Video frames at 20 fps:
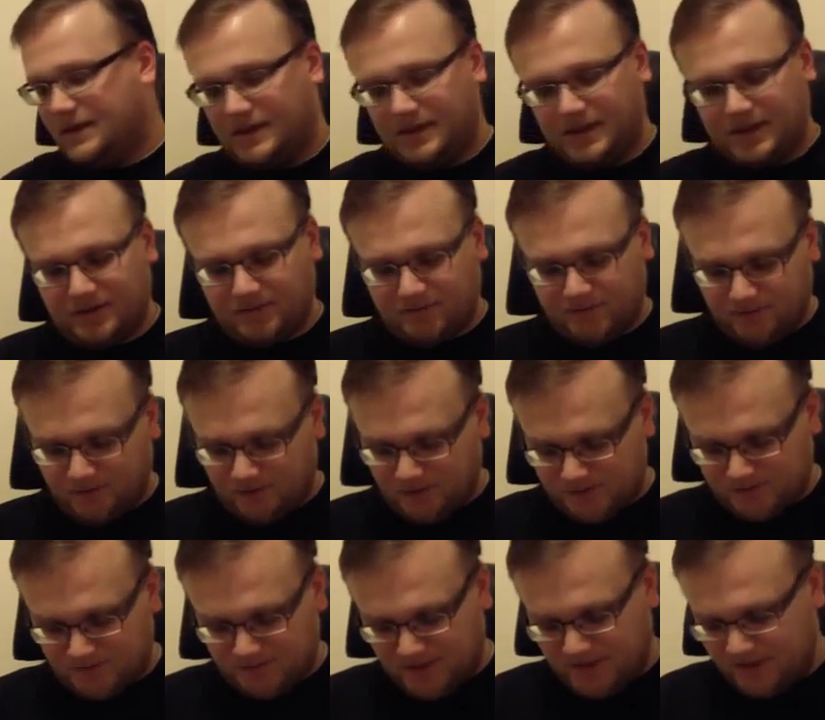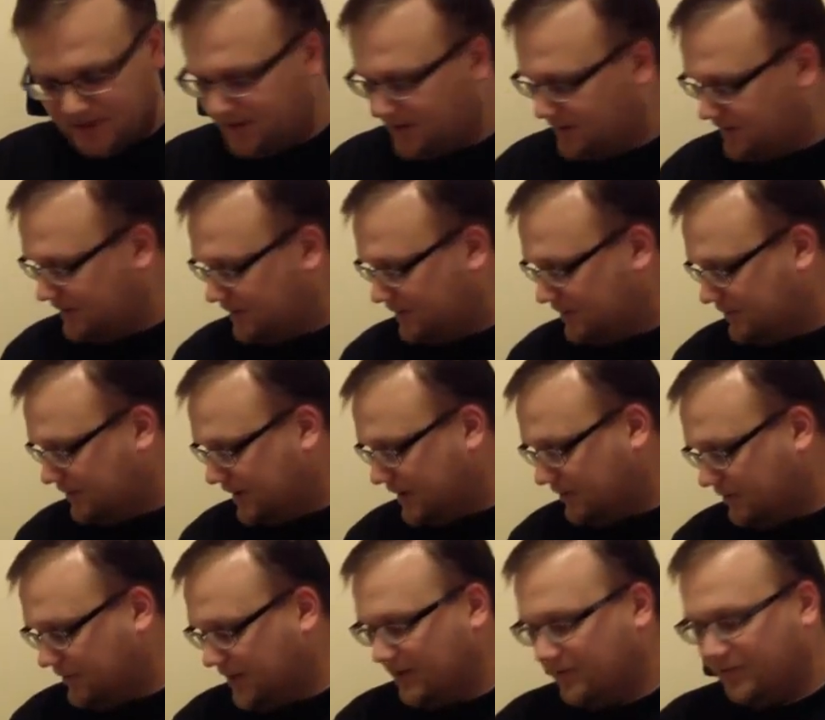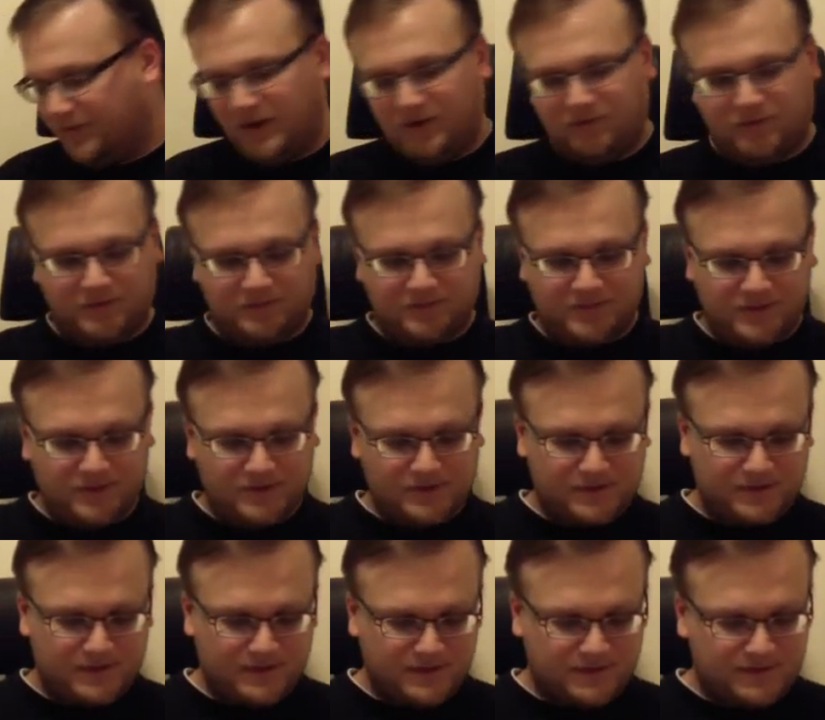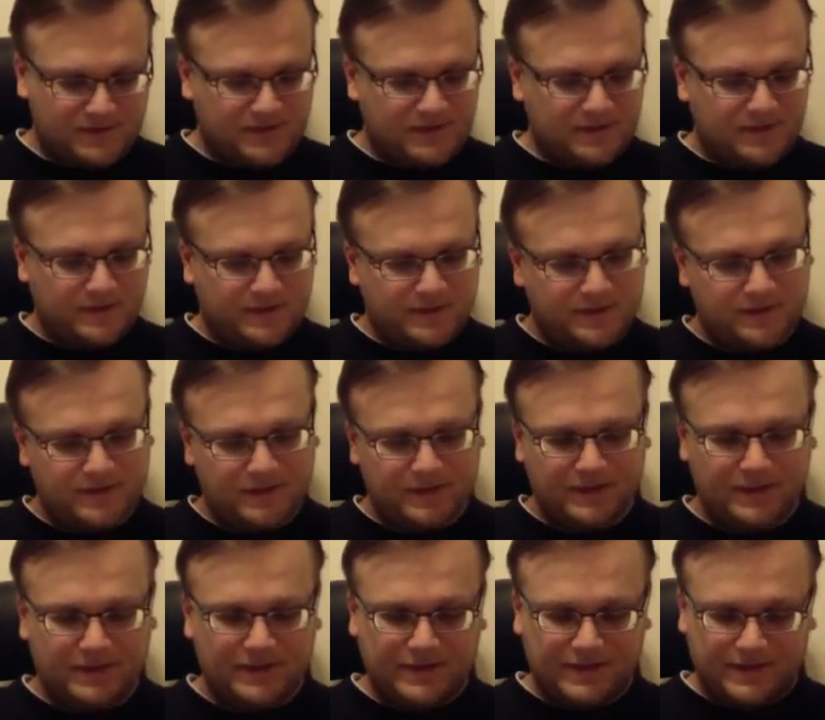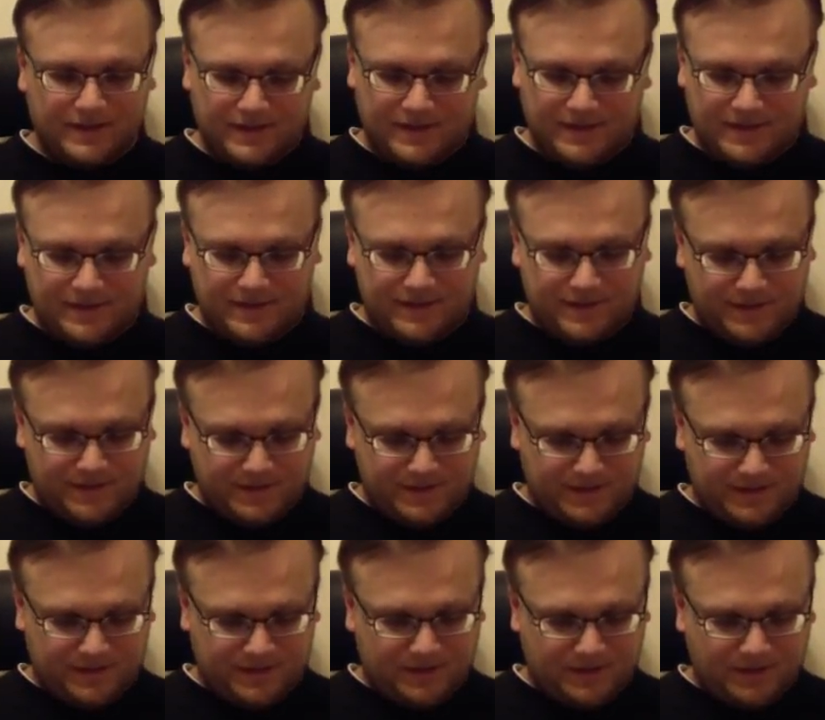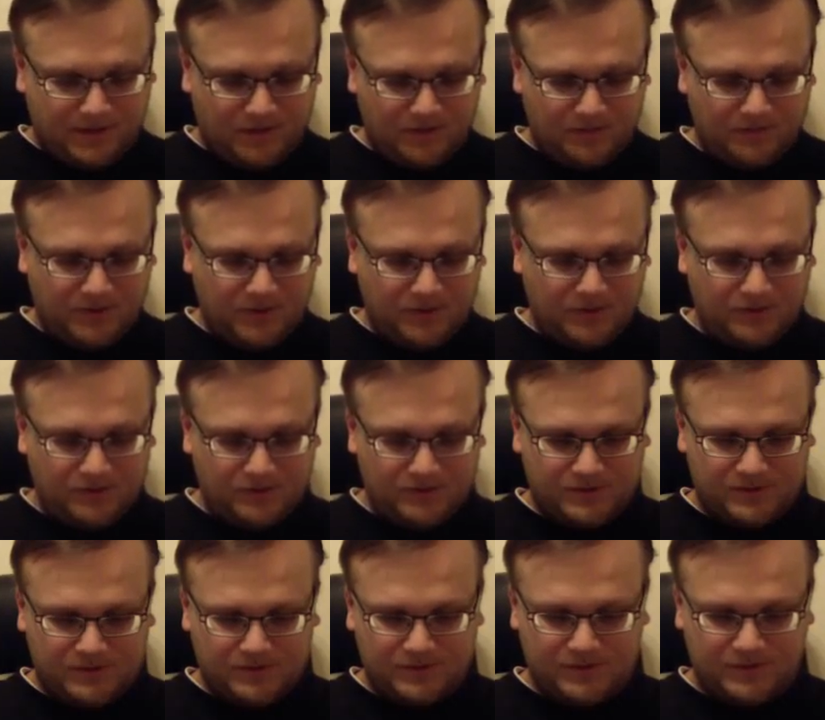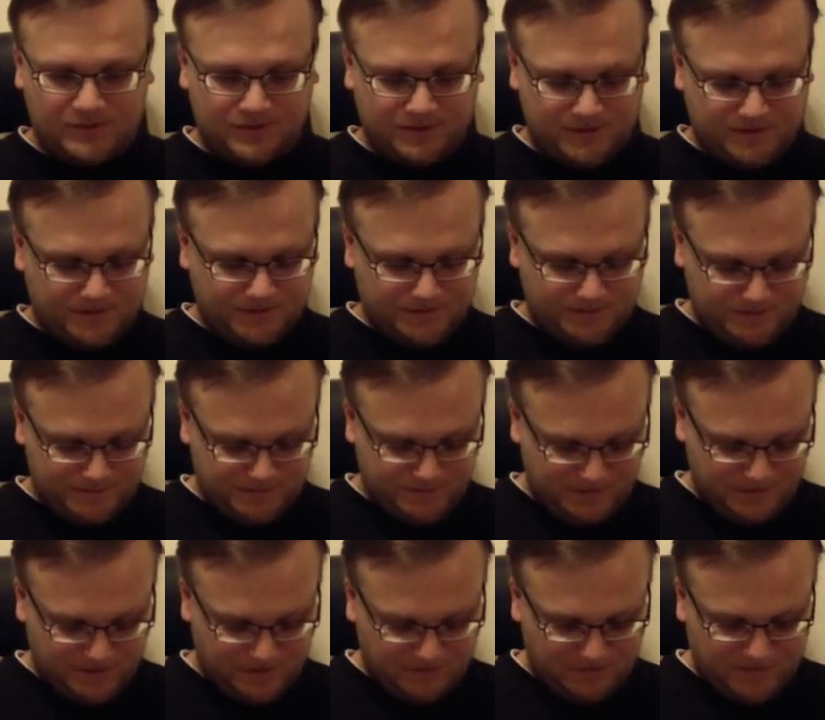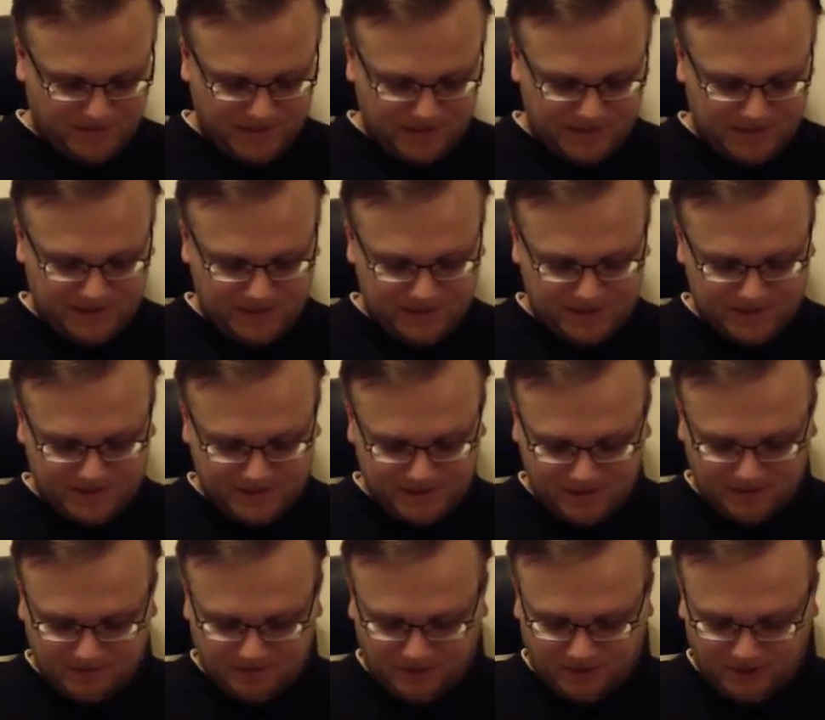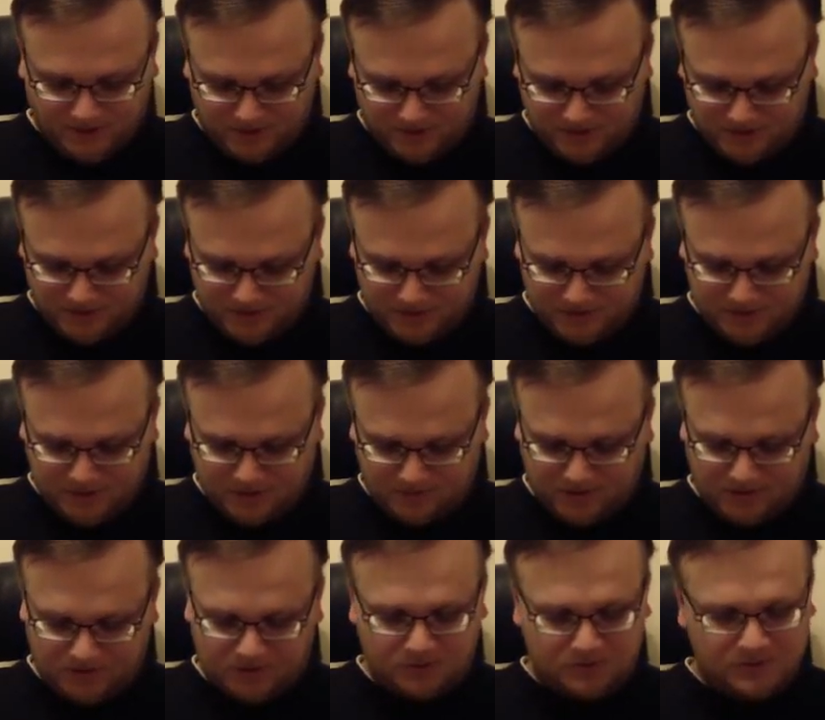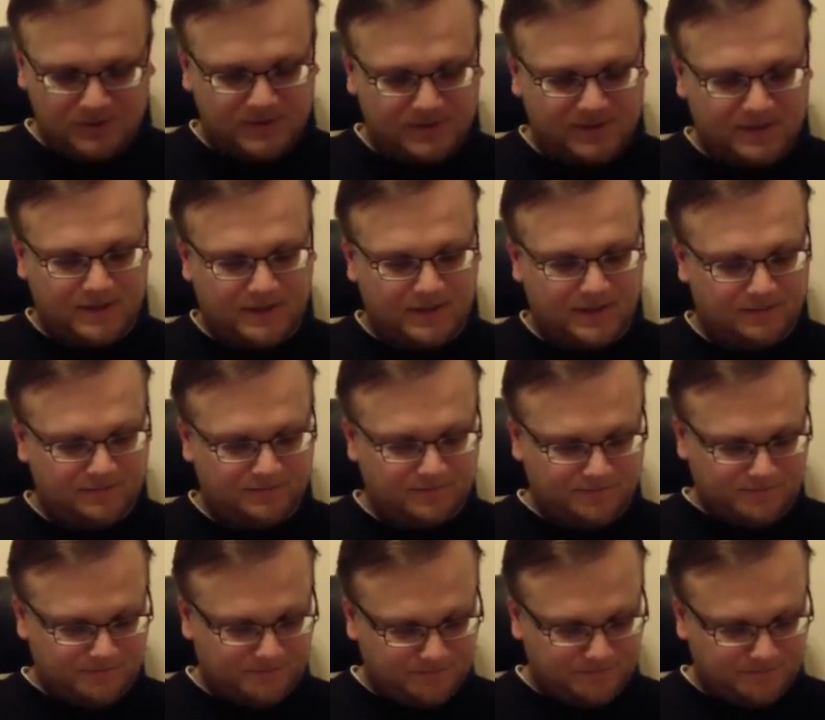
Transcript: Uh, and of course my one of my favorite books is the uh, Clone Brews by Tess and Mark Szamatulski.